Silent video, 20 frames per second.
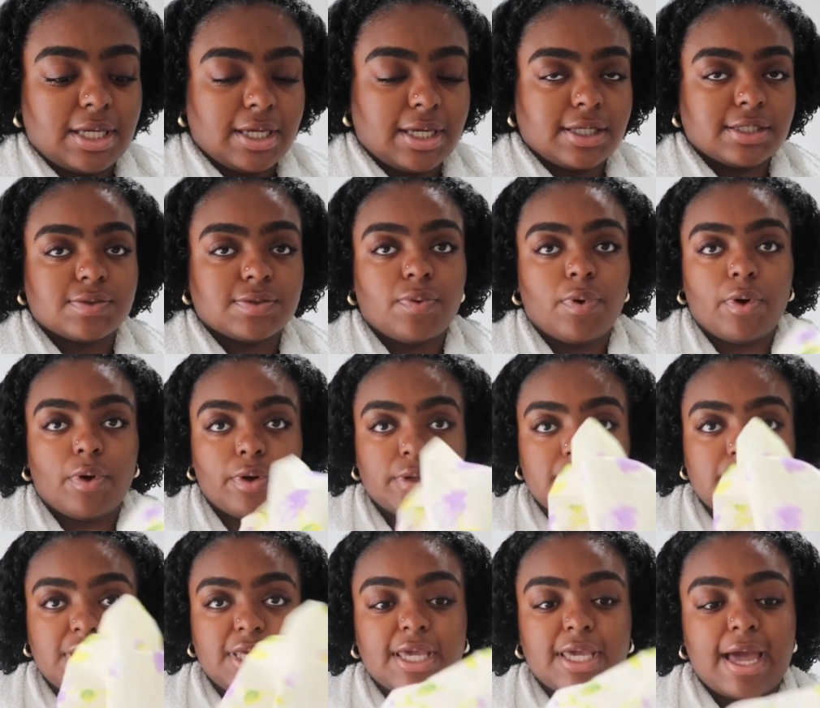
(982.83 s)
is put
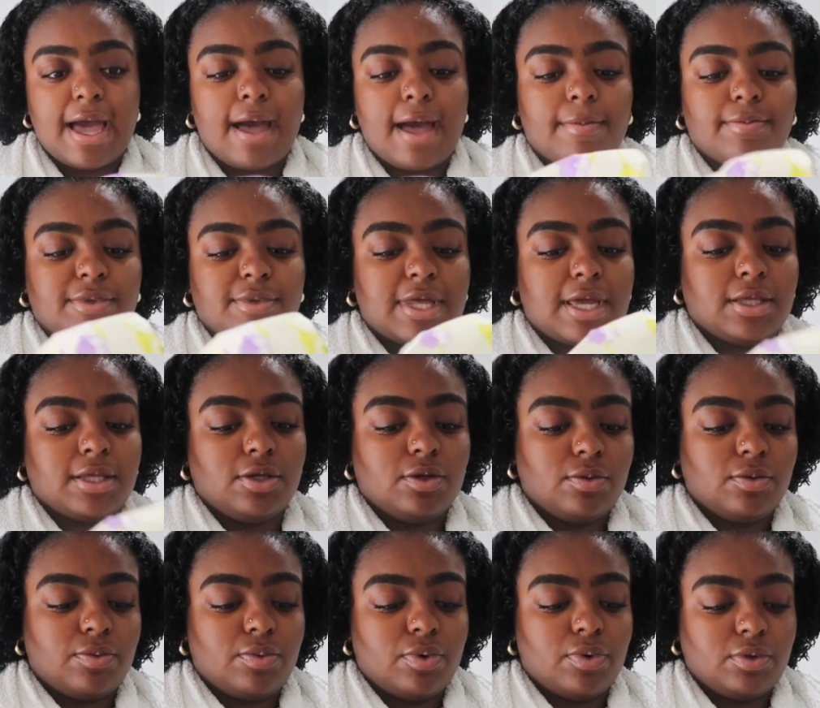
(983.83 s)
on the cap that
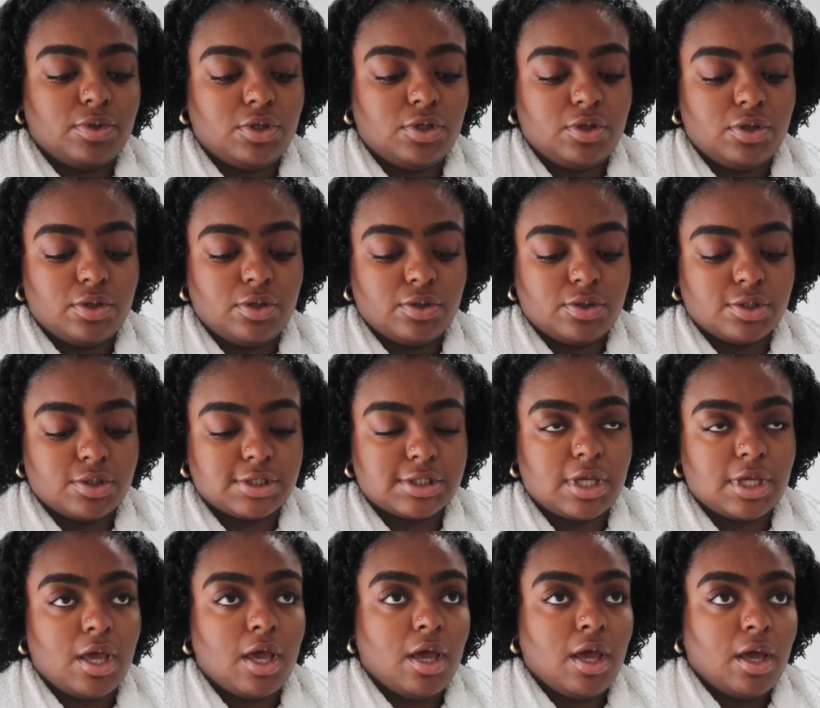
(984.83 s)
you
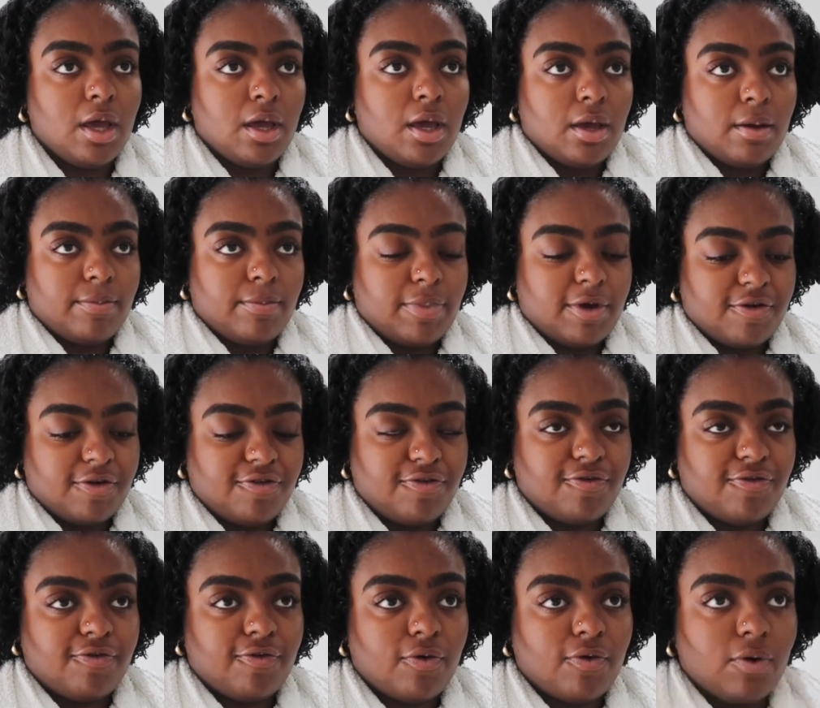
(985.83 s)
use
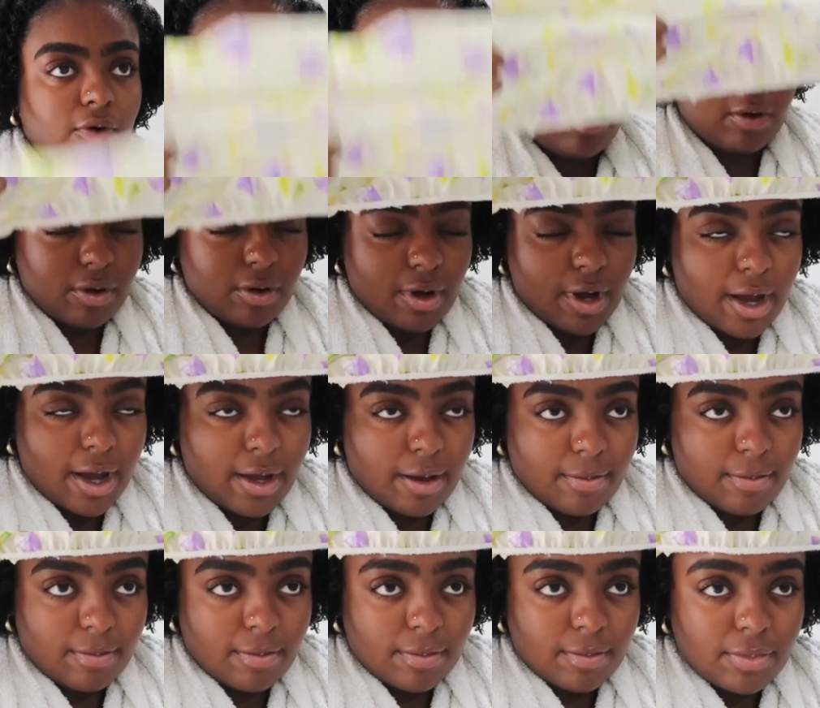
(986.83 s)
before
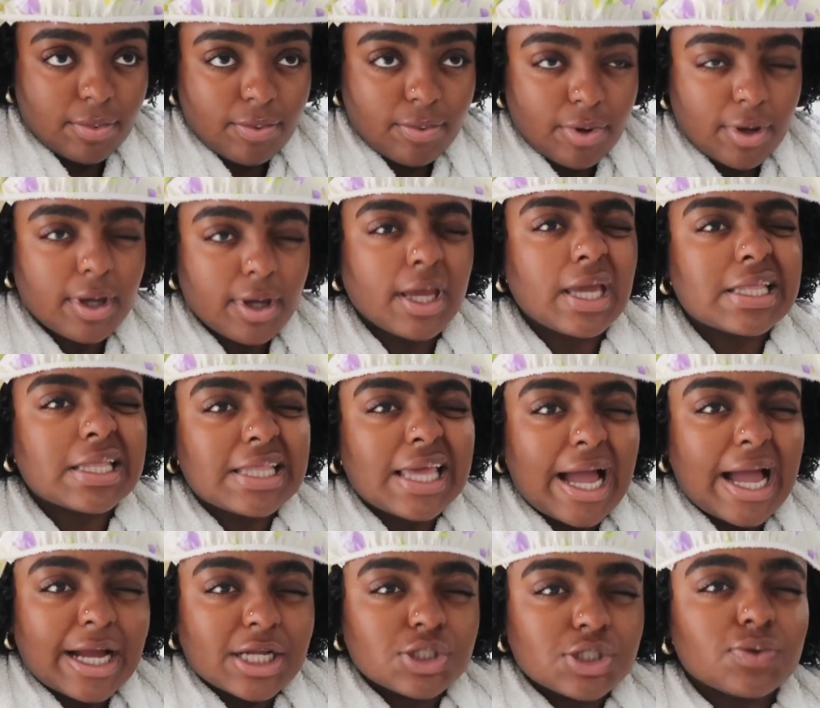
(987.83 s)
putting
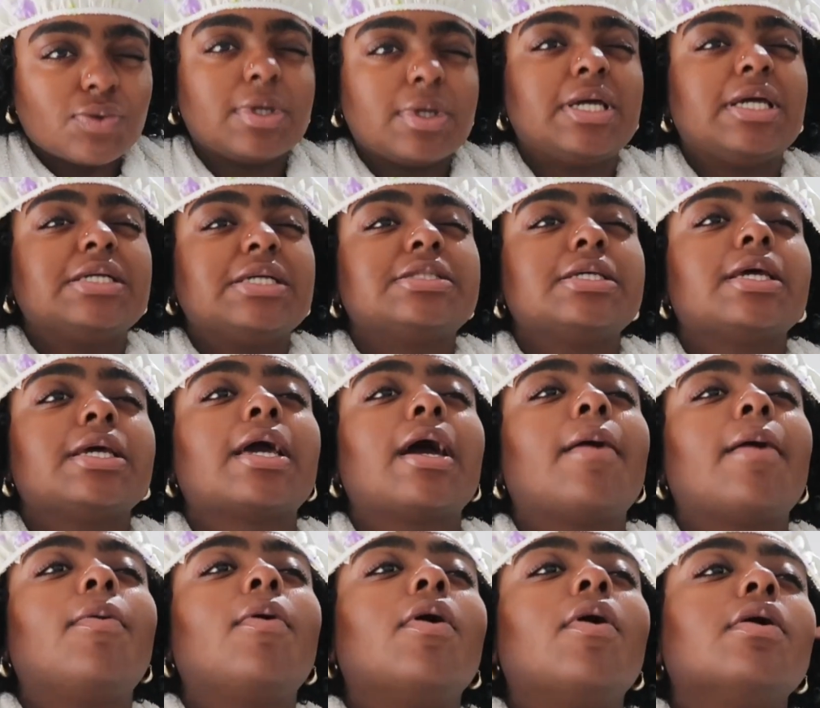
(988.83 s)
the actual heating
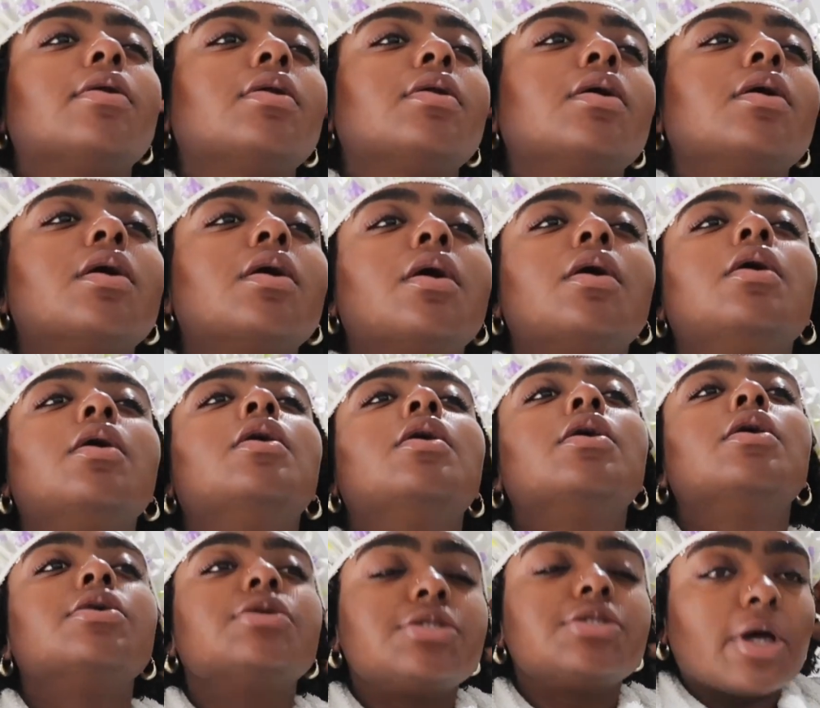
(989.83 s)
cap on.
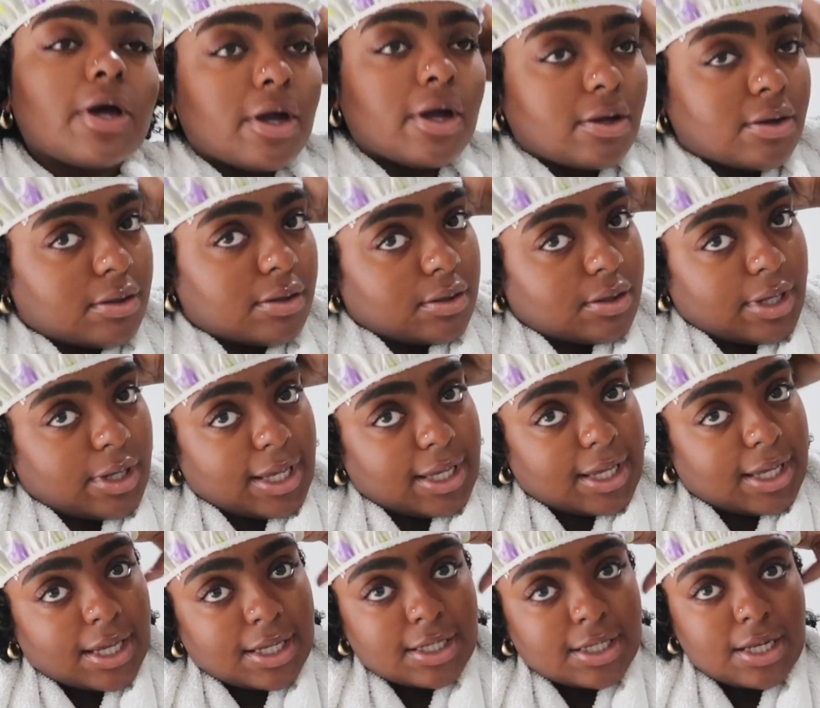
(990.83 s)
So
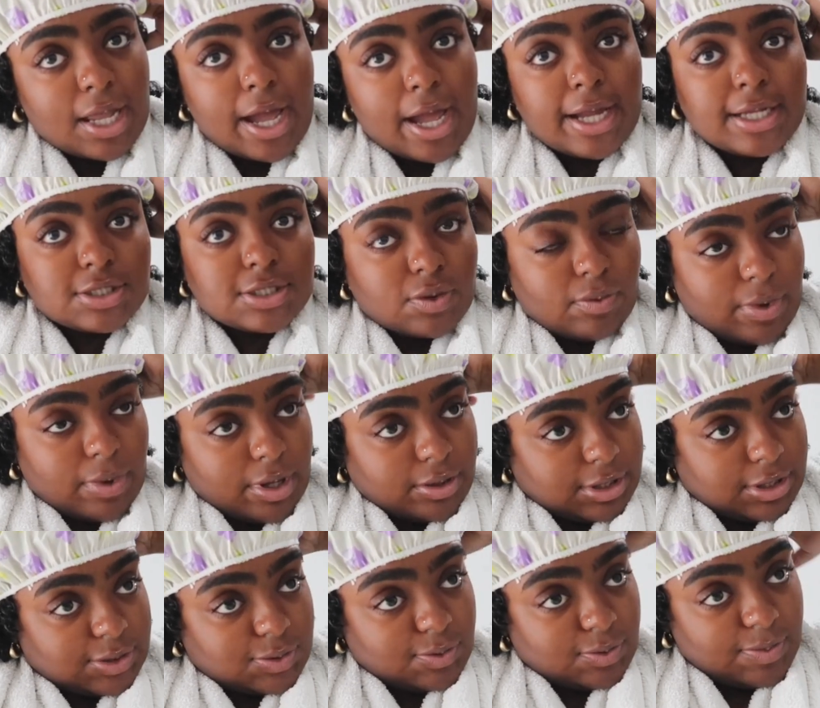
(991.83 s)
like in an ideal
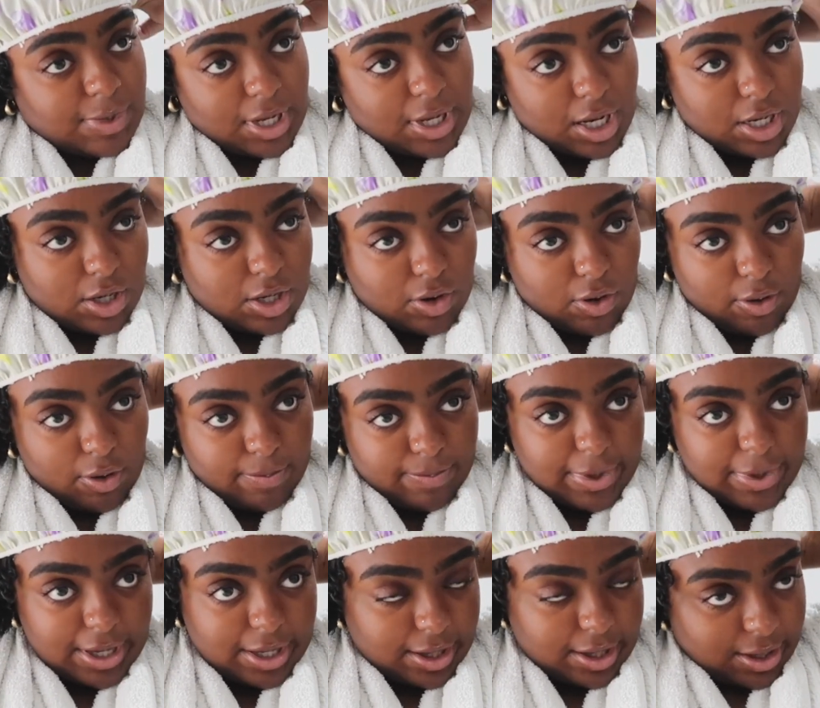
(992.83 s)
world this would be a lot
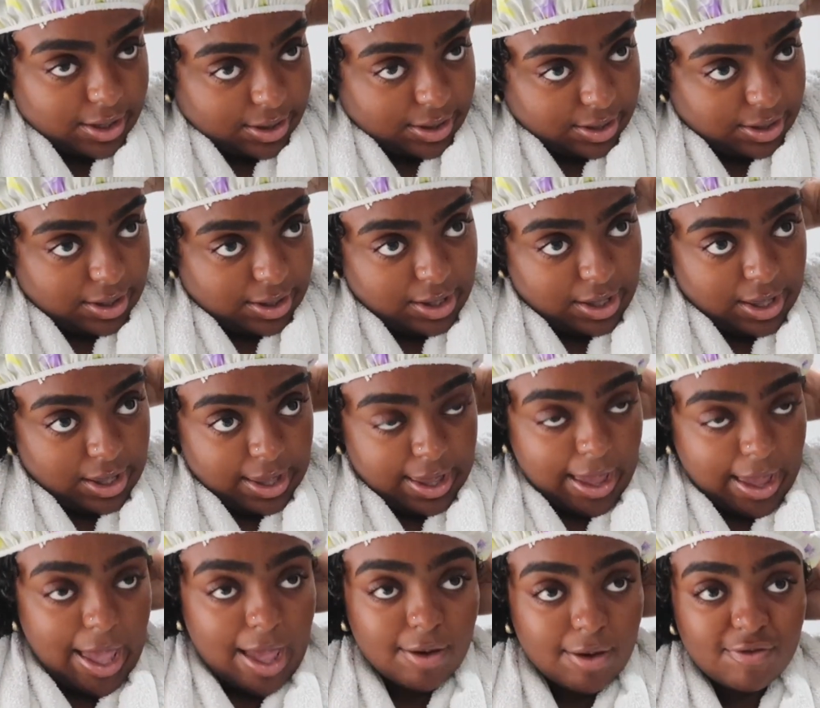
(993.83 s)
bigger,
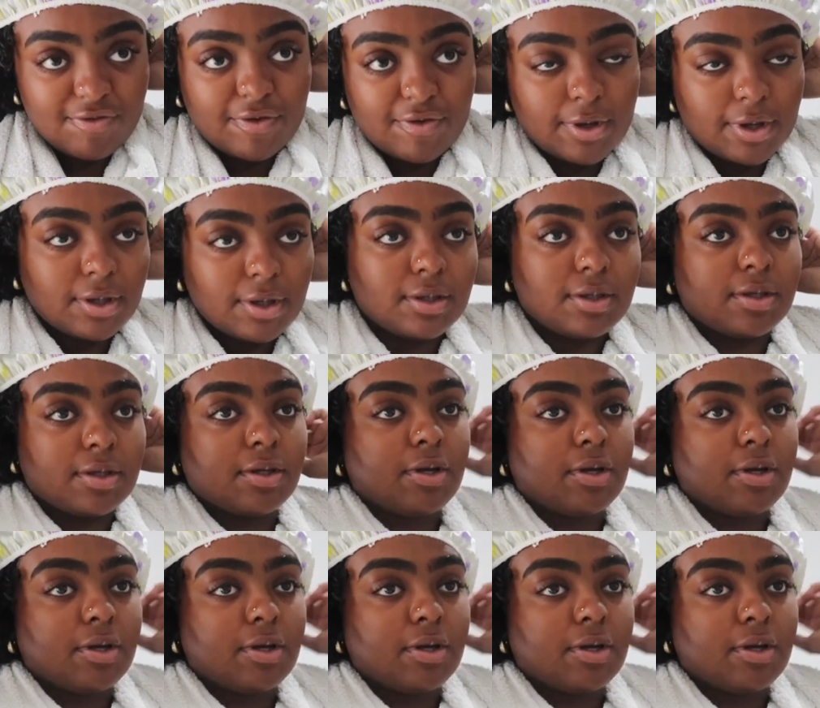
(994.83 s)
however